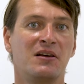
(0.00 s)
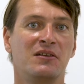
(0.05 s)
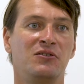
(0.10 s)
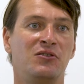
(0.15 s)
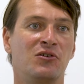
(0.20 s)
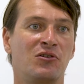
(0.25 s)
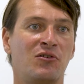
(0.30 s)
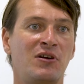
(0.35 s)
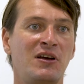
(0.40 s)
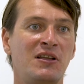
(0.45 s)

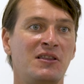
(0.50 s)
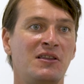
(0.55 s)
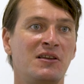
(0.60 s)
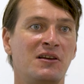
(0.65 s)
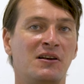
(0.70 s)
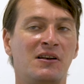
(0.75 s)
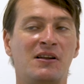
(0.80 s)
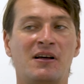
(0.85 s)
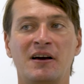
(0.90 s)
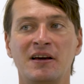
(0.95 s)
The red
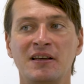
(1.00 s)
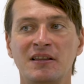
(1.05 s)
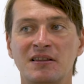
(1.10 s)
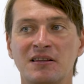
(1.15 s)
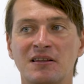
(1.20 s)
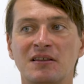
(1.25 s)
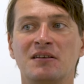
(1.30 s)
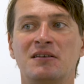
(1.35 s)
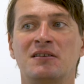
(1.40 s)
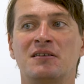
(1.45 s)
light
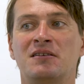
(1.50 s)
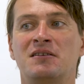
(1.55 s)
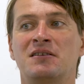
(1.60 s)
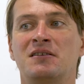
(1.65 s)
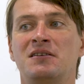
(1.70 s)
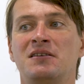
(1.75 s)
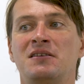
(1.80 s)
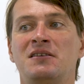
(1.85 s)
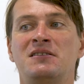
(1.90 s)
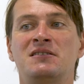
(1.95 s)

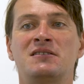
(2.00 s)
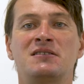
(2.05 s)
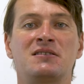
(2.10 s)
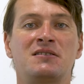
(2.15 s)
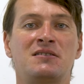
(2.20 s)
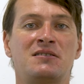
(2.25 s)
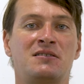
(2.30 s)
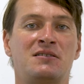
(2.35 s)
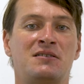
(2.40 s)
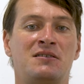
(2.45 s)
is
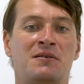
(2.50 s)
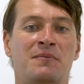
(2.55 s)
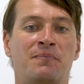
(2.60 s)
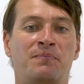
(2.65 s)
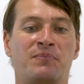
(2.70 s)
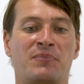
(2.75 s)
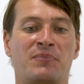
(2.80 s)
a